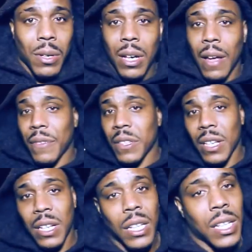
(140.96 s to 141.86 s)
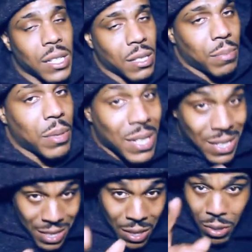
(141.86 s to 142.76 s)
Cause if you're telling kids, then
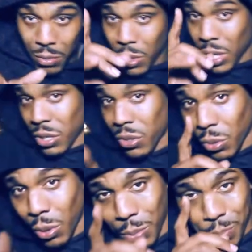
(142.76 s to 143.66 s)
please tell them what it's all